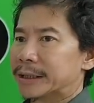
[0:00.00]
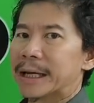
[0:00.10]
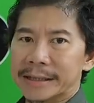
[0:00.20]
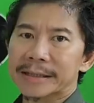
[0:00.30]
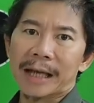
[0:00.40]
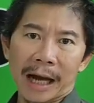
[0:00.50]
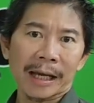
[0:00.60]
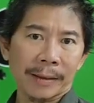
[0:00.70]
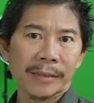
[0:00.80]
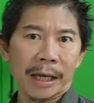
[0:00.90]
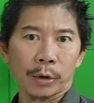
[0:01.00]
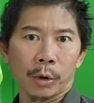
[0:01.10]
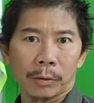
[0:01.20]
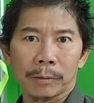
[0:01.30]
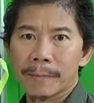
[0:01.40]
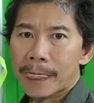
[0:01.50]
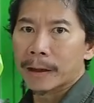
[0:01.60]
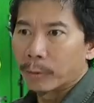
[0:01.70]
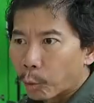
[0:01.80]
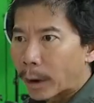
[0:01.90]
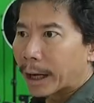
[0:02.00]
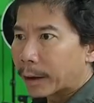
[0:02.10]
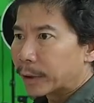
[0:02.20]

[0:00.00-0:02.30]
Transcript: Yes, I am that old, where